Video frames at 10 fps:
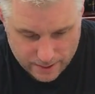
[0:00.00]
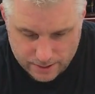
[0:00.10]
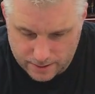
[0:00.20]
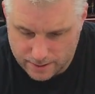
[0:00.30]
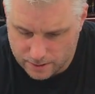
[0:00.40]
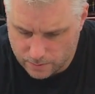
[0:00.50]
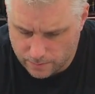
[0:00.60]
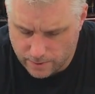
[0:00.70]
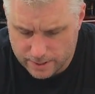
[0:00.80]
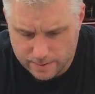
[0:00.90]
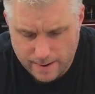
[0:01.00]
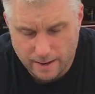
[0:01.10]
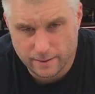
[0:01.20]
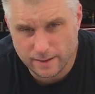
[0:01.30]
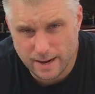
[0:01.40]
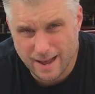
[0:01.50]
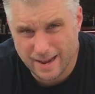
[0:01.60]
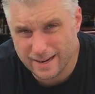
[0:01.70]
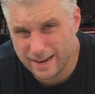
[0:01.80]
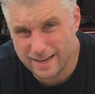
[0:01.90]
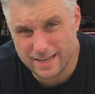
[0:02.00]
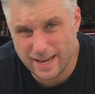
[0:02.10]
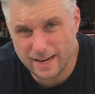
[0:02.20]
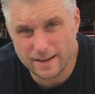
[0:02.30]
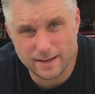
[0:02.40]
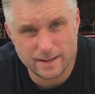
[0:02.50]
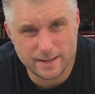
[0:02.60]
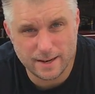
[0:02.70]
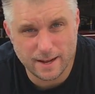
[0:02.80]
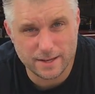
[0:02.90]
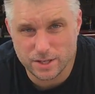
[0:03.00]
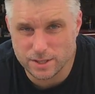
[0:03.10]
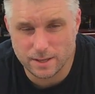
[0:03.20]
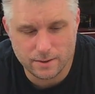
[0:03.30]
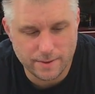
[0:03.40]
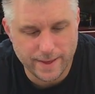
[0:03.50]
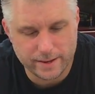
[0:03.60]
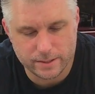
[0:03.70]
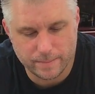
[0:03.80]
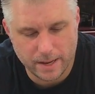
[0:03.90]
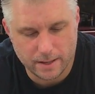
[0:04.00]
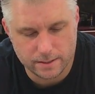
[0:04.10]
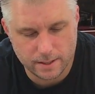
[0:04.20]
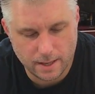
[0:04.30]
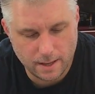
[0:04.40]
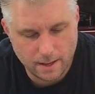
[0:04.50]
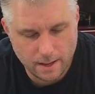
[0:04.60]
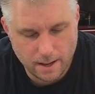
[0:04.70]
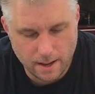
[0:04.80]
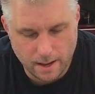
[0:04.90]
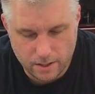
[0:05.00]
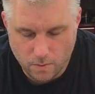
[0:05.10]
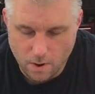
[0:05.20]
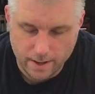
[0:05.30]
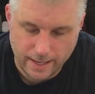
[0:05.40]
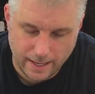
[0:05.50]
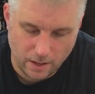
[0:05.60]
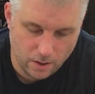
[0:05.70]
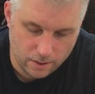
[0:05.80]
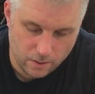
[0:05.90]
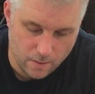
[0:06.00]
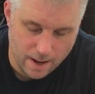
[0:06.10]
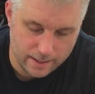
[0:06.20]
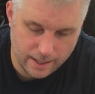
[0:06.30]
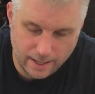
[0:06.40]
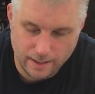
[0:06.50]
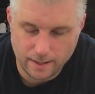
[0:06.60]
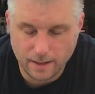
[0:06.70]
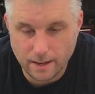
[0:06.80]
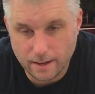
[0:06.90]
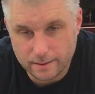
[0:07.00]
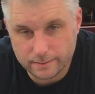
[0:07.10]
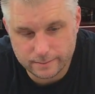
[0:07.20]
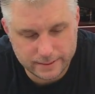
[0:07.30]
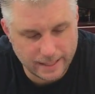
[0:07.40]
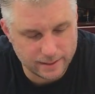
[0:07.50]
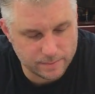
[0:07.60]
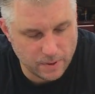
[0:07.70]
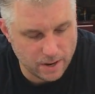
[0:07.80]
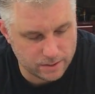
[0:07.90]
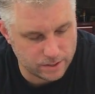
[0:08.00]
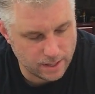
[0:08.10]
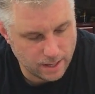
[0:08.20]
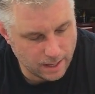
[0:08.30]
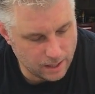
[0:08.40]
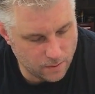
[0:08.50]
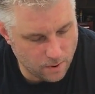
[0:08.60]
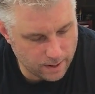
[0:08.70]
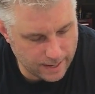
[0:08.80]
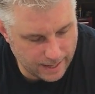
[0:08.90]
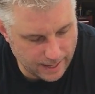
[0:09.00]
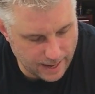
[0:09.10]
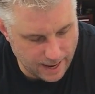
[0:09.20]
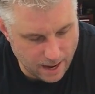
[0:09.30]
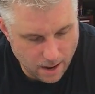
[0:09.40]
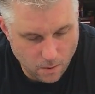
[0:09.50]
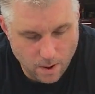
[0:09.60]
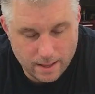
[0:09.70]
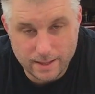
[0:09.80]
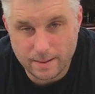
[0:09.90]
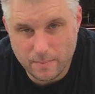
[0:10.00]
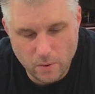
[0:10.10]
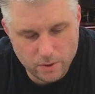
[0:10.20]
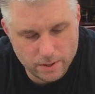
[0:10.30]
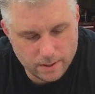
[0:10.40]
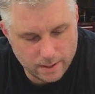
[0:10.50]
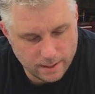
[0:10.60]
this one runs about $998, $999, just under $1,000. You are getting quality stainless parts. You are getting a quality motor,